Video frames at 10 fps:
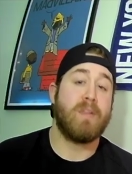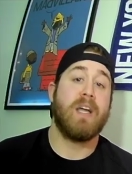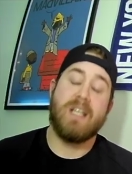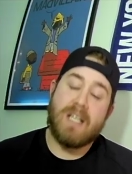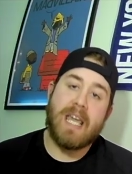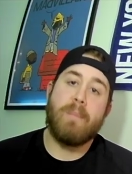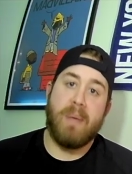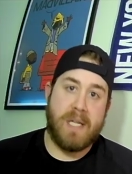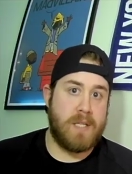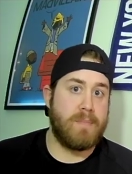He does get
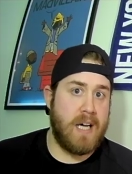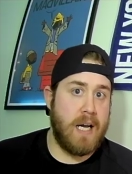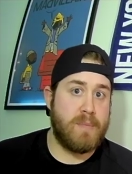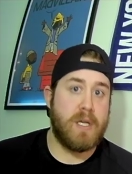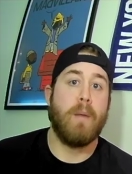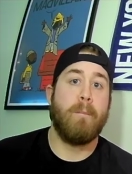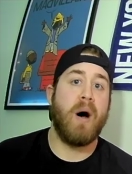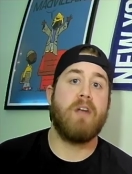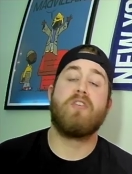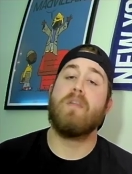beat sometimes,
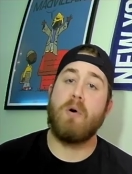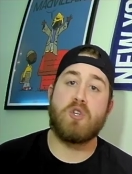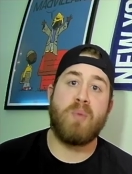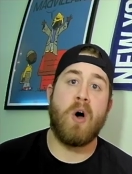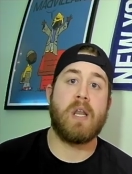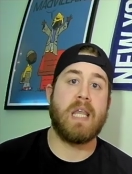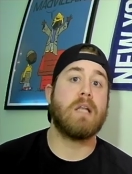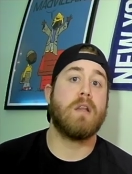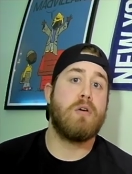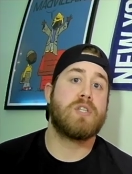but for the most part, that
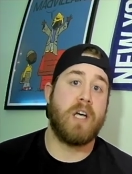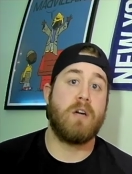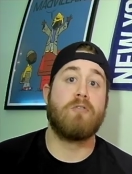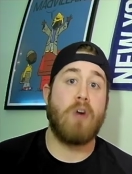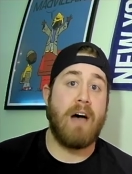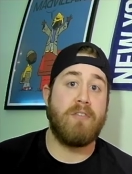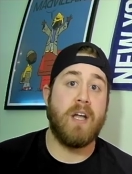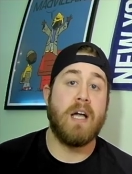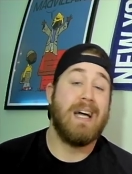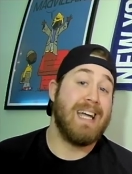low center of
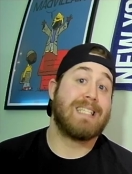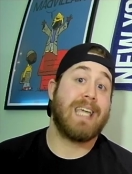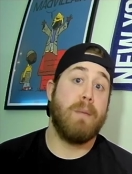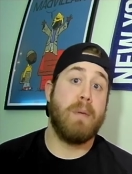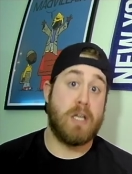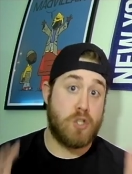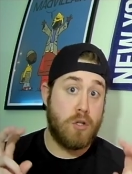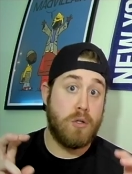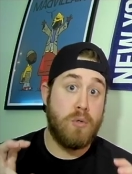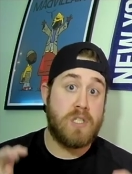gravity is keeping his
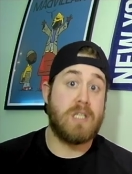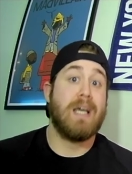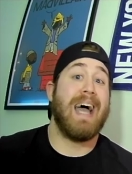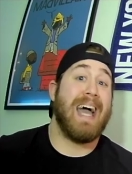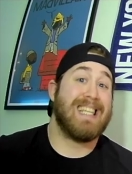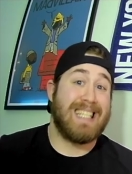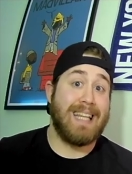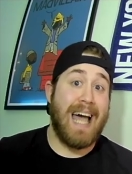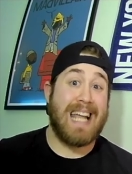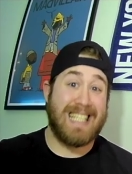glutes and his
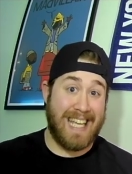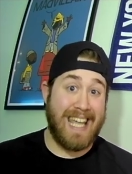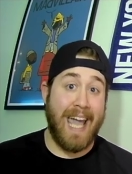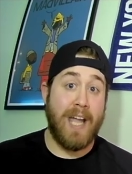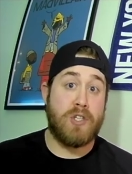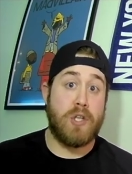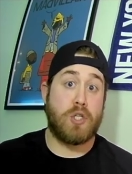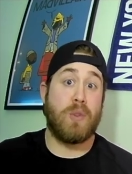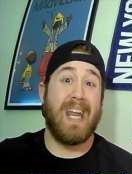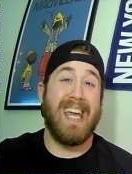legs engaged
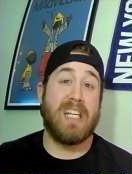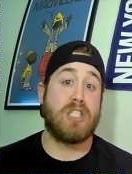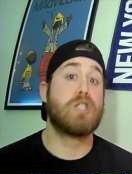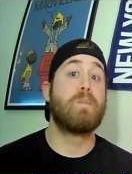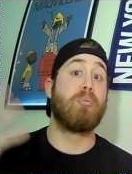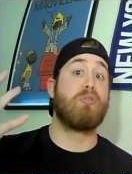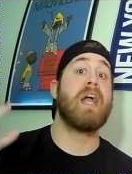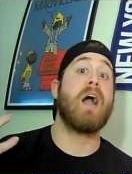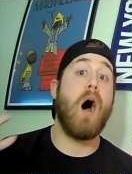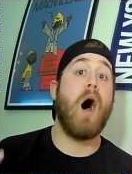so that he can
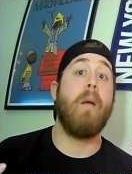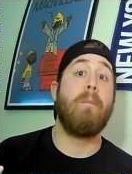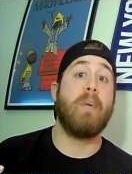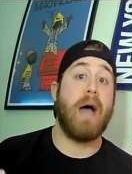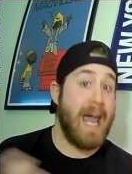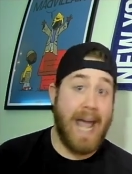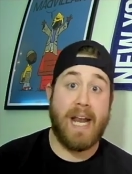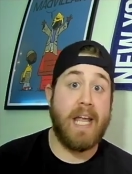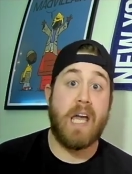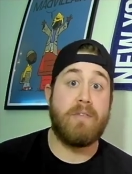spring up at
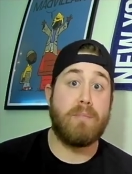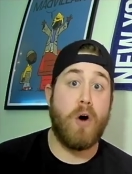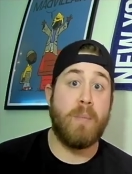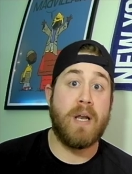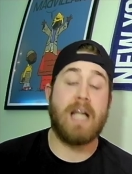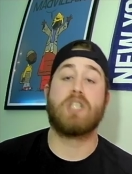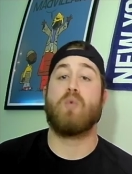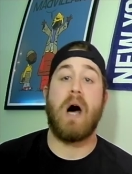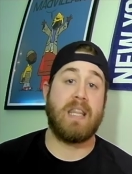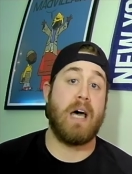any given moment and
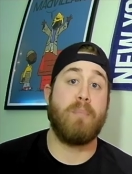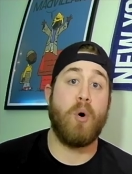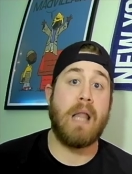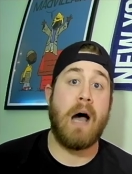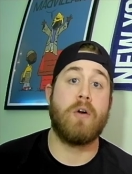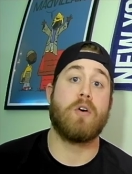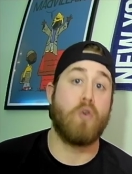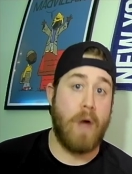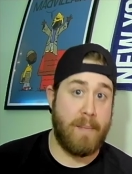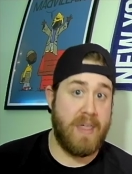swat that ball out or
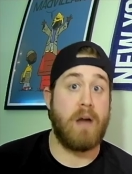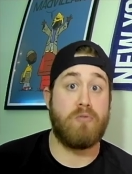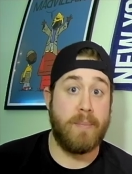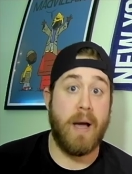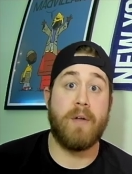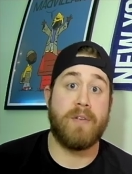grab that rebound.